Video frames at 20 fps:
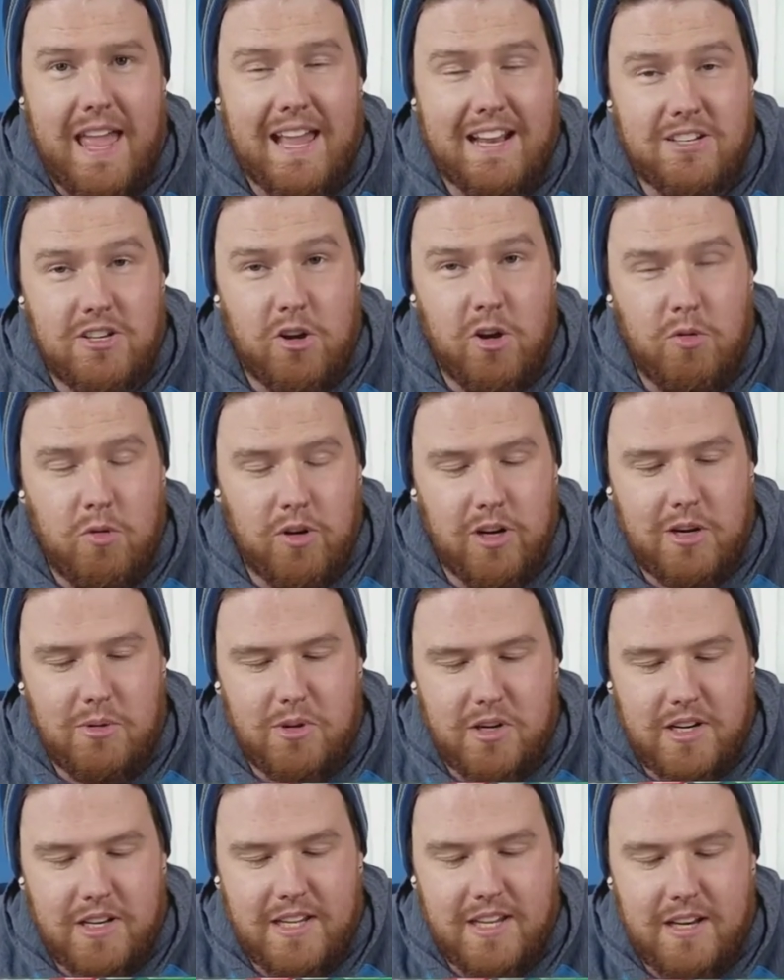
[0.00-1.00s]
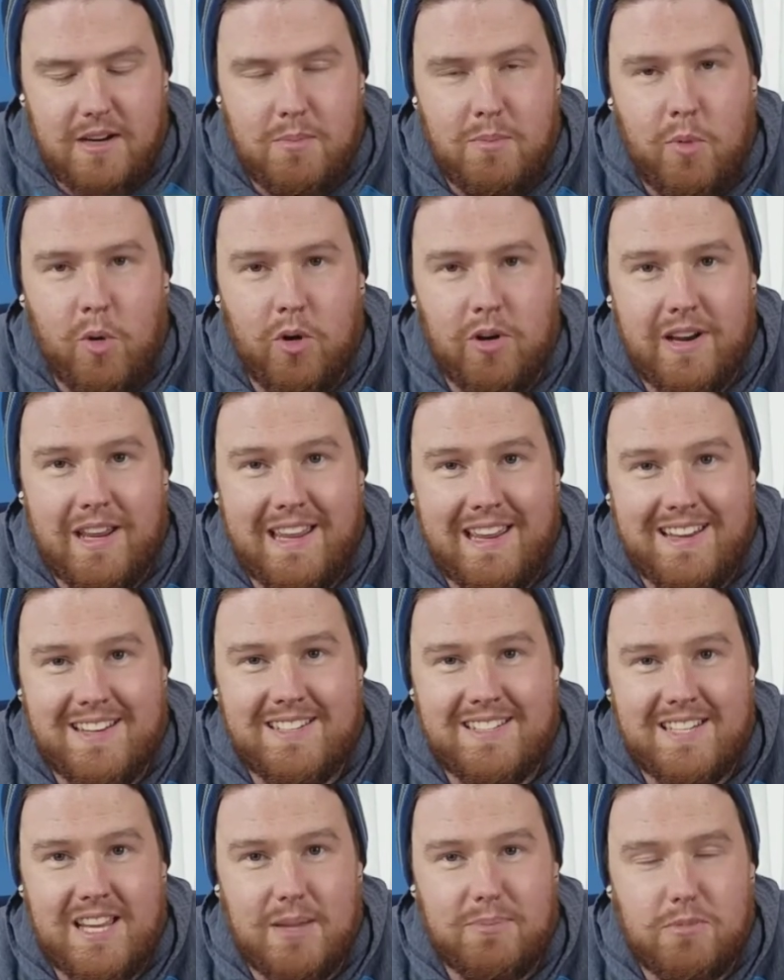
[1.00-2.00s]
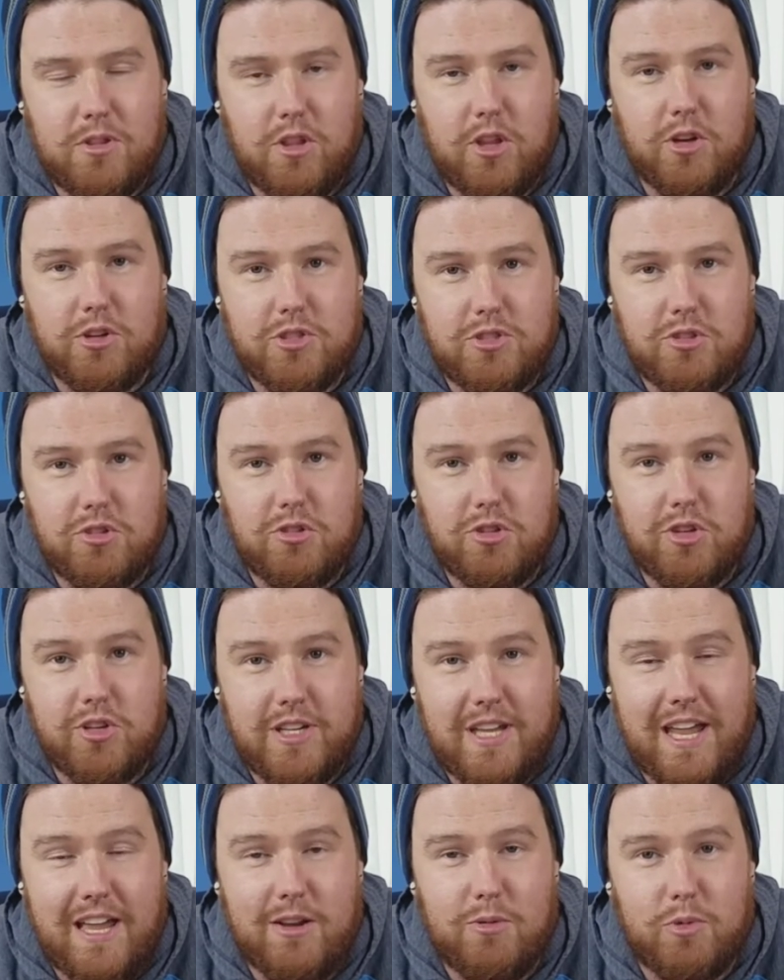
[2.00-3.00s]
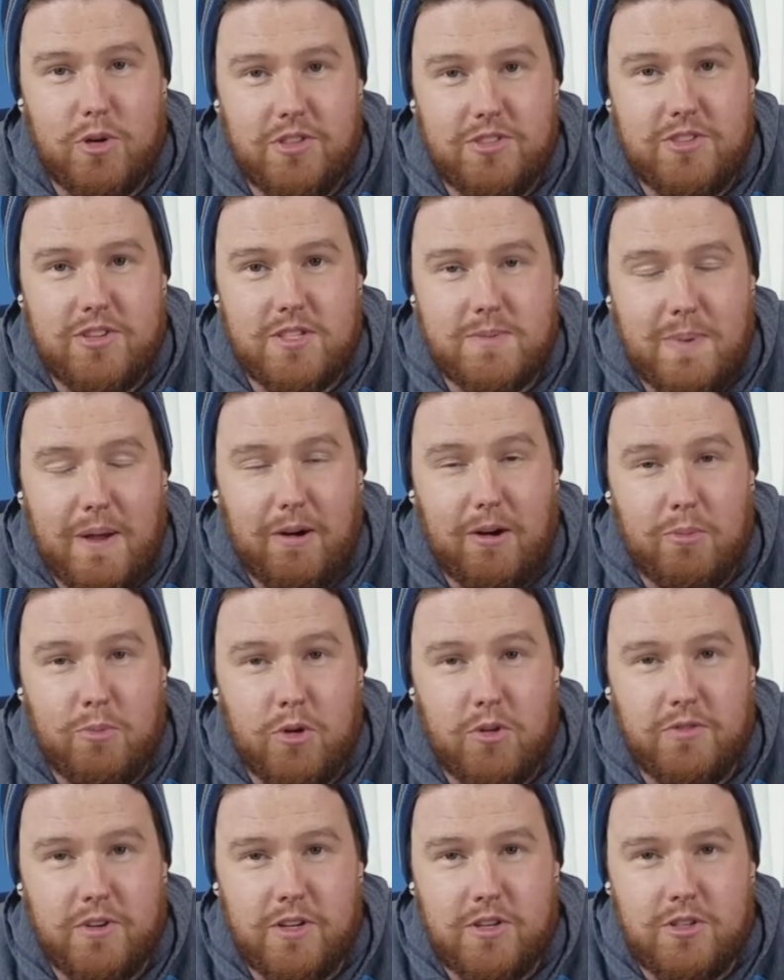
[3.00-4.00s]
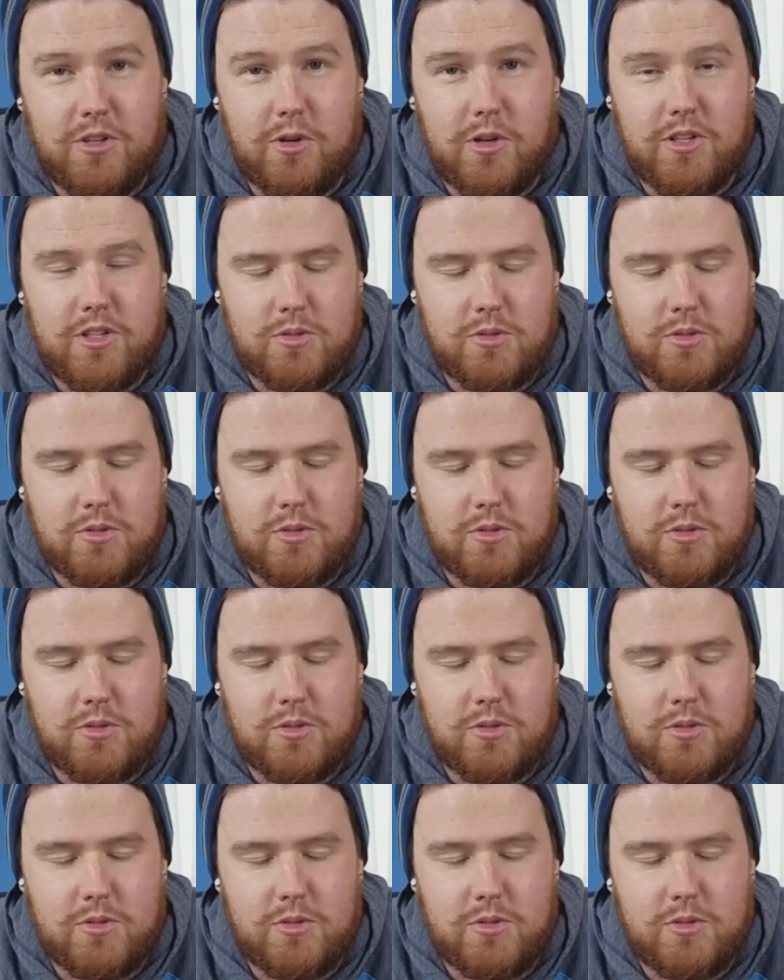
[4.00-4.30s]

And don't worry, we're going to get a more in-depth, closer look at what this Power Morpher can do.